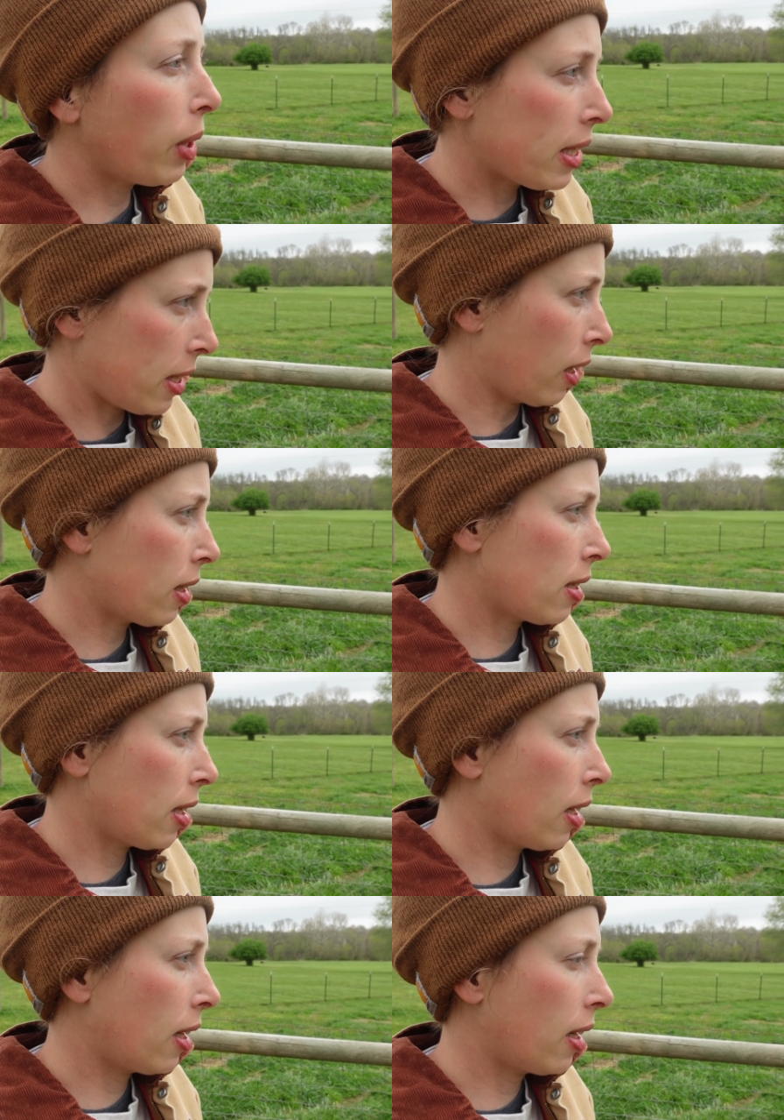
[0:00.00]
but it
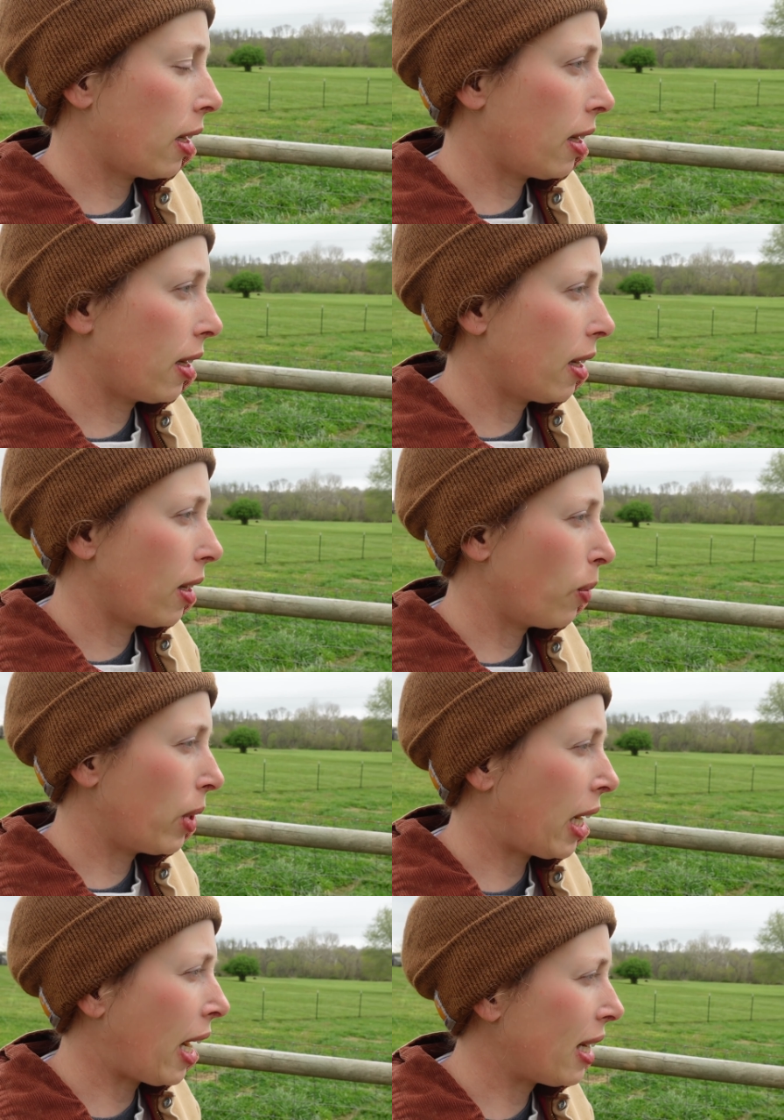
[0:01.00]
sucks.
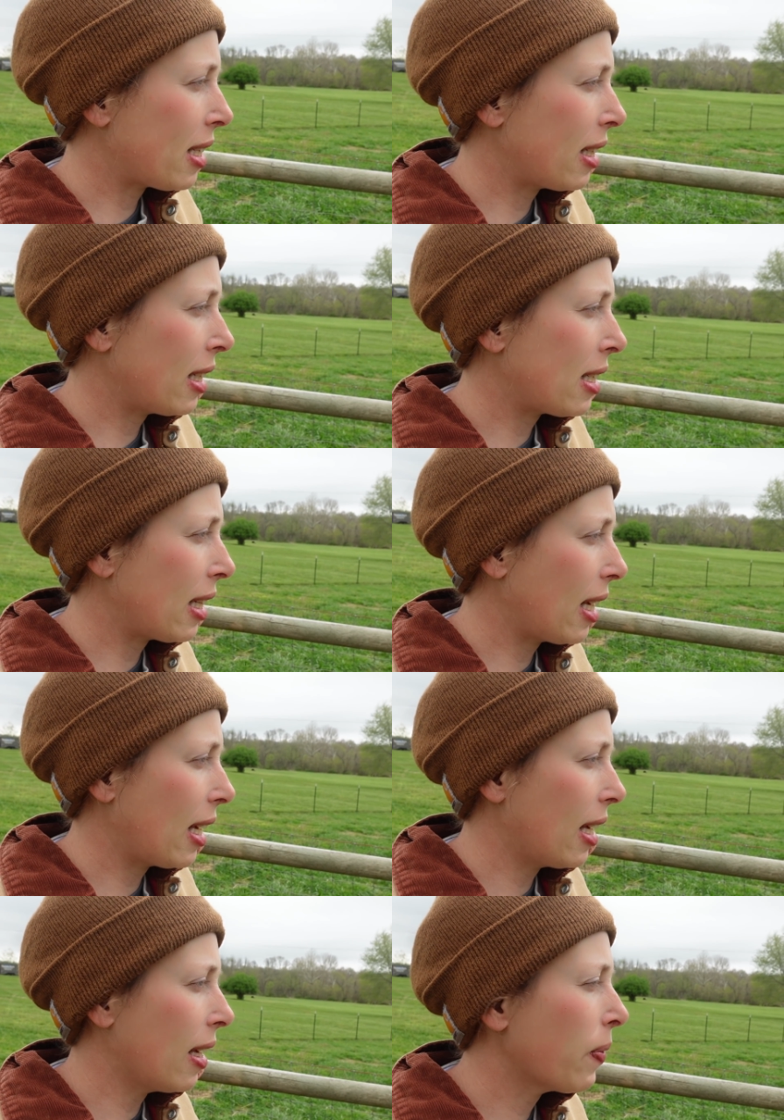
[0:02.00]
We'd had
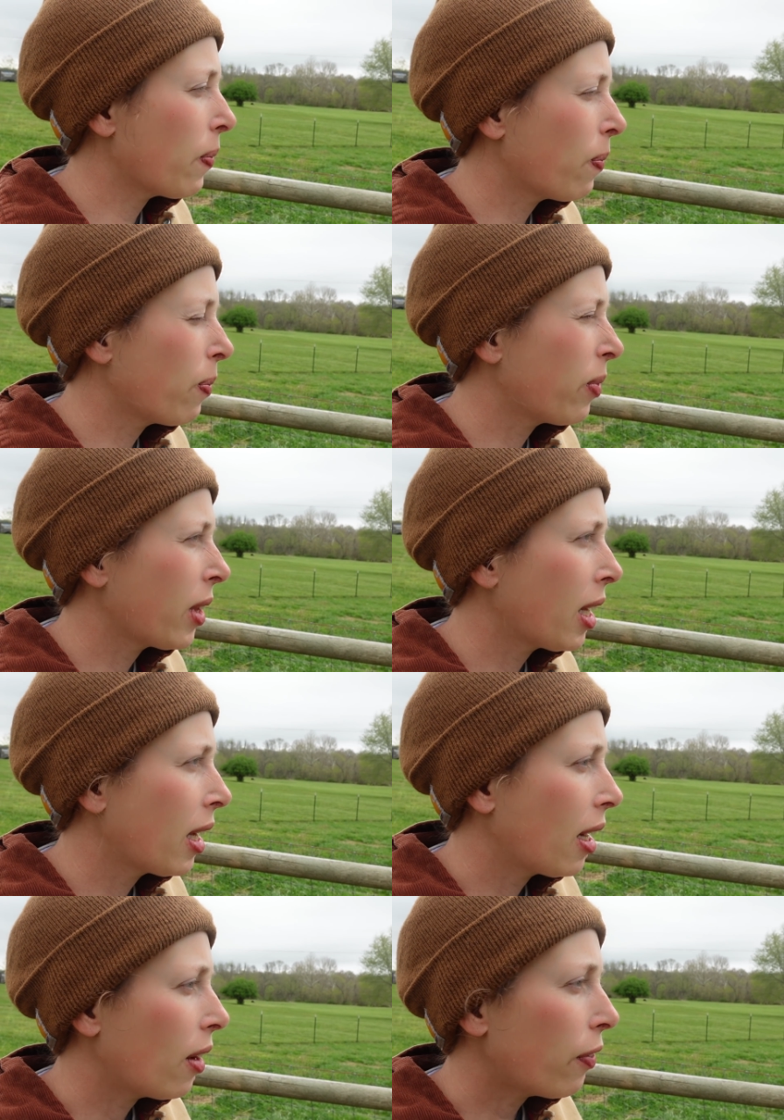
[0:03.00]
Cece
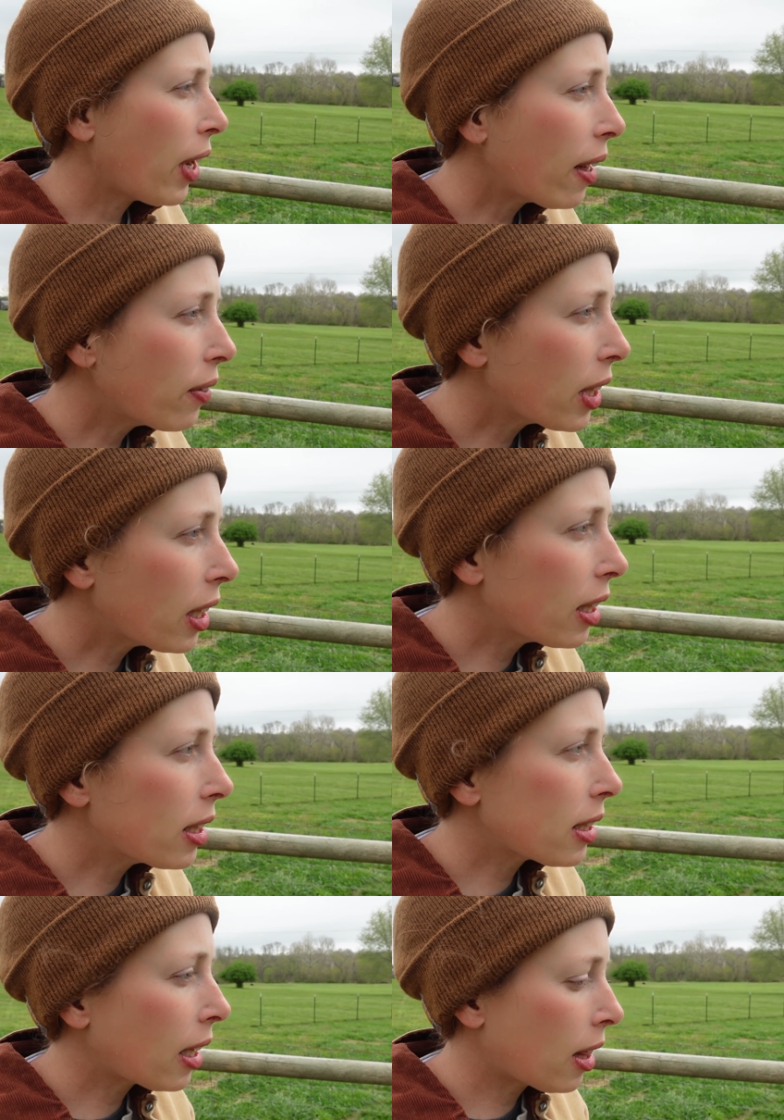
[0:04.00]
five
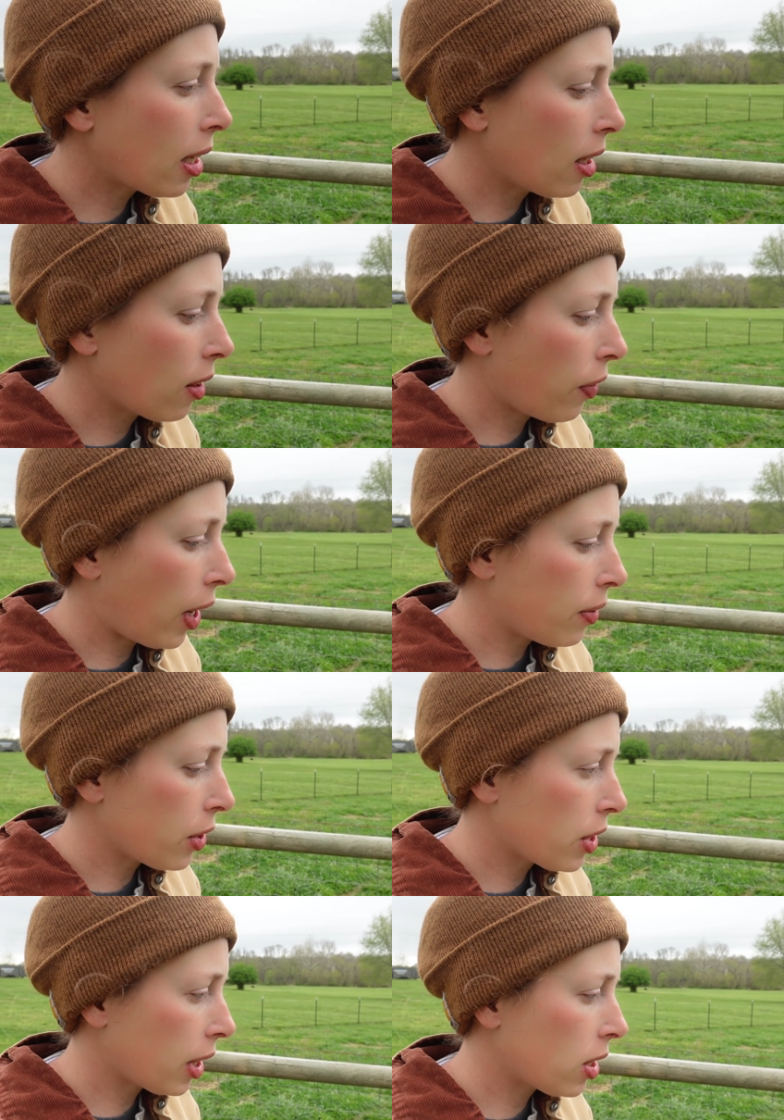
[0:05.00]
years, I think, five
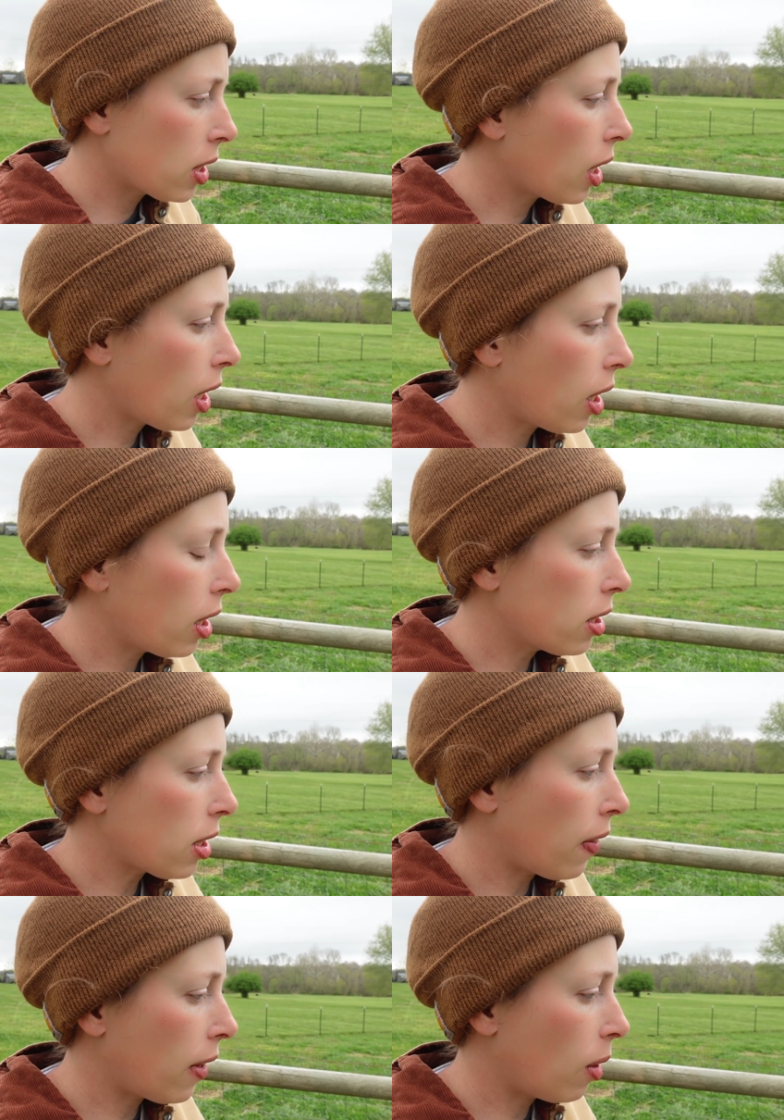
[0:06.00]
or six years.
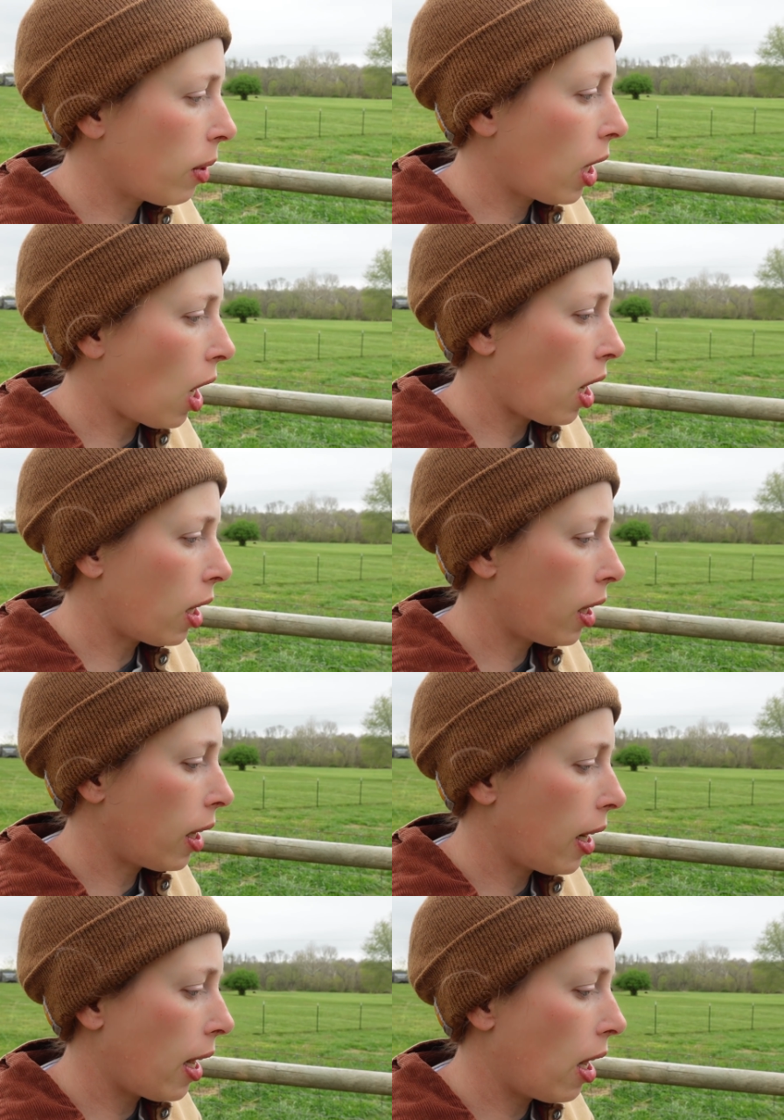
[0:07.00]
I think we got
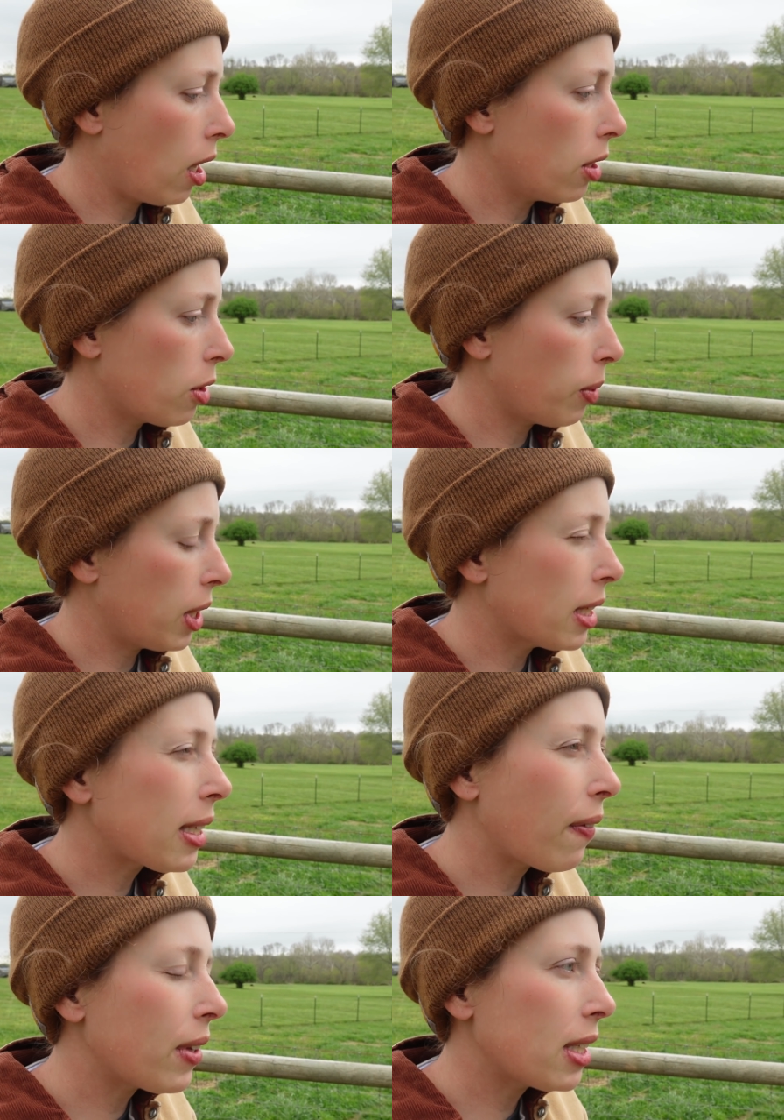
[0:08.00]
her in
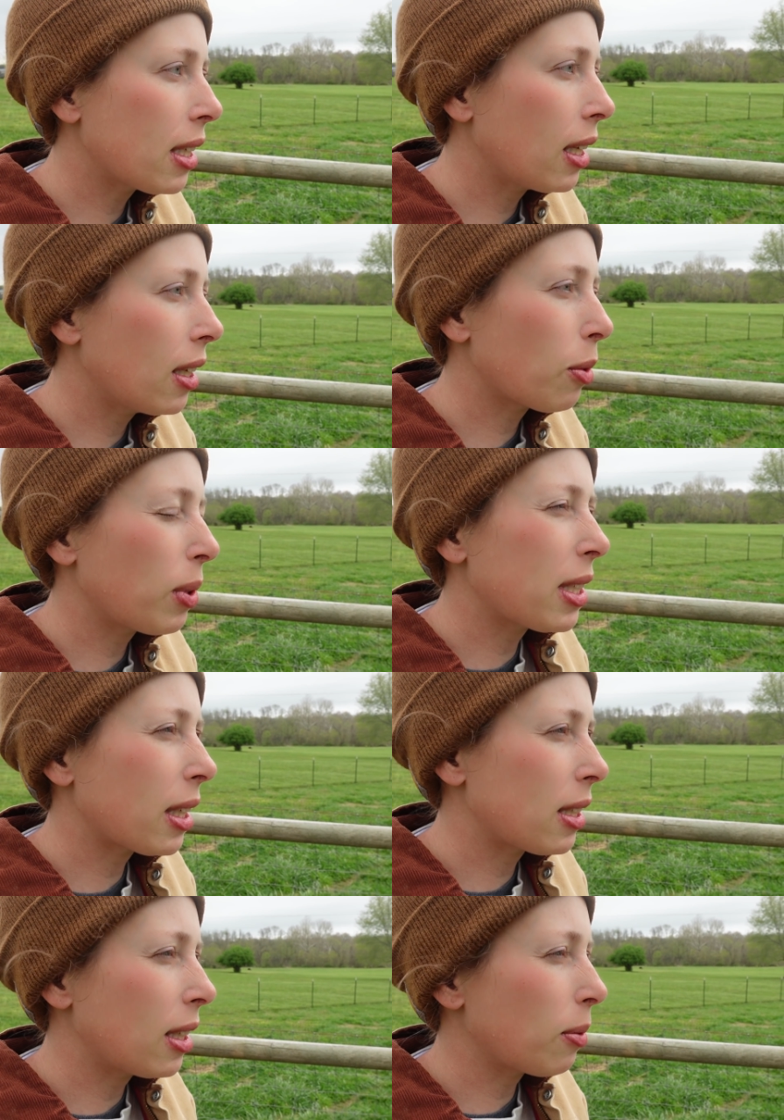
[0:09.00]
2017,
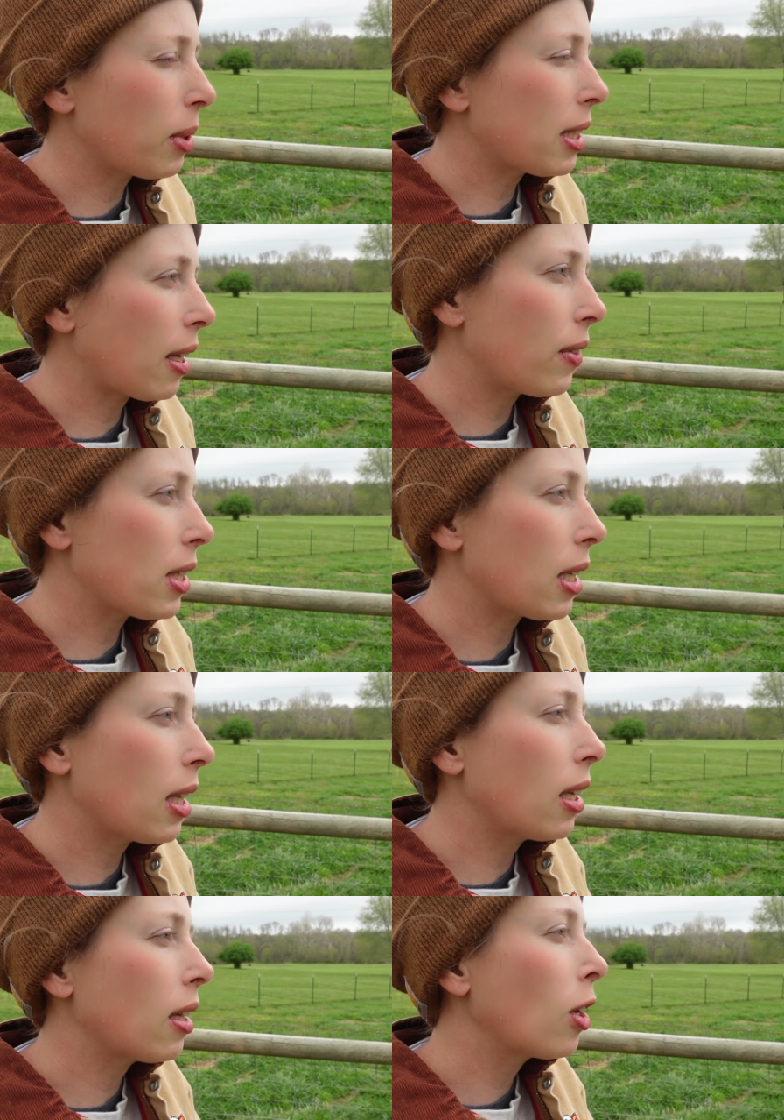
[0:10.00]
2016,
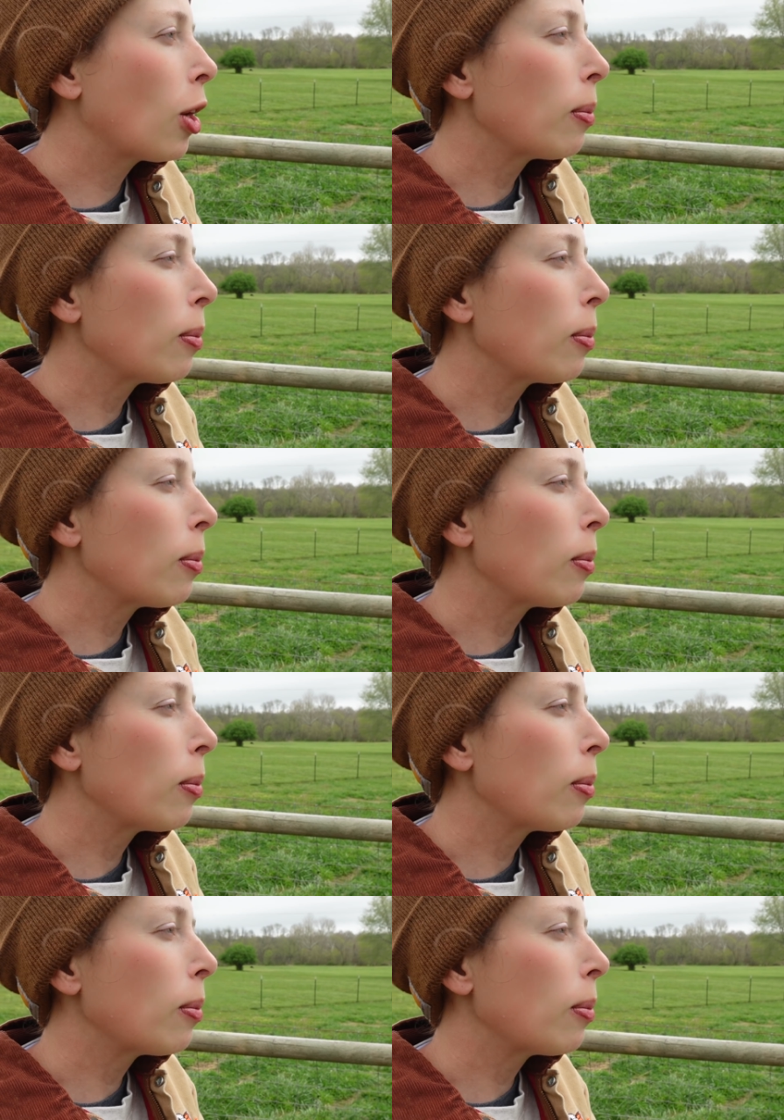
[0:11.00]
2017.